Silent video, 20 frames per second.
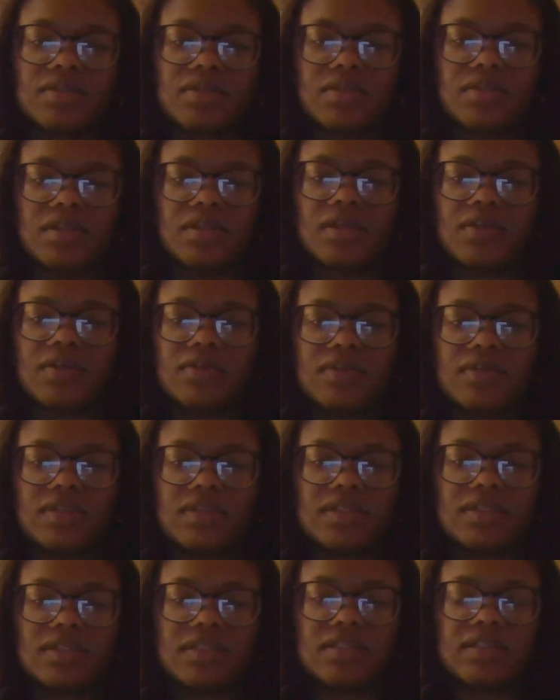You know,
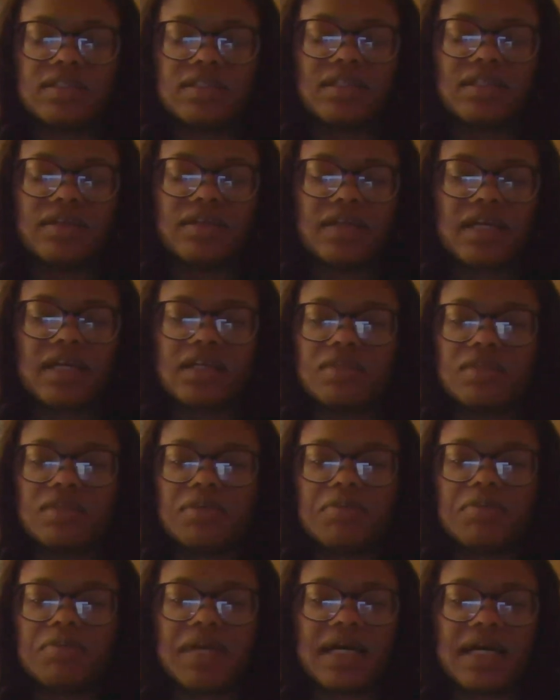it, they're not going to
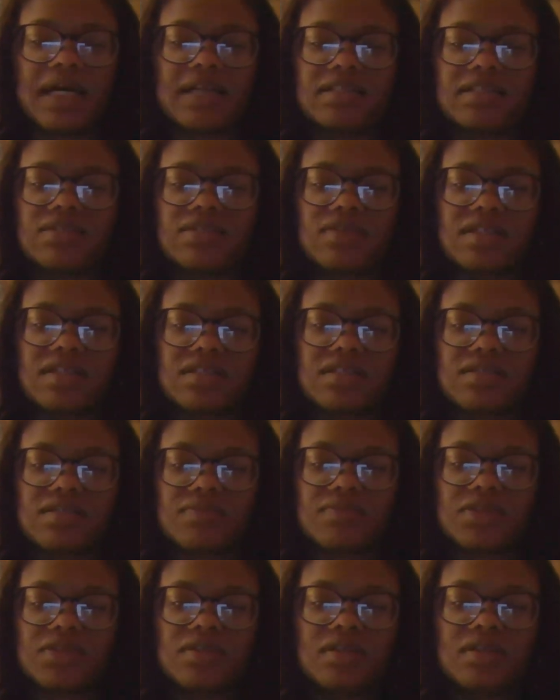be my ideal
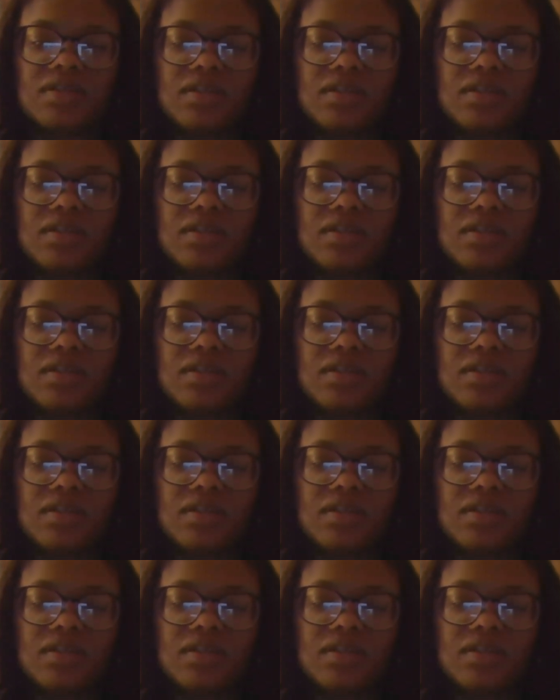customer.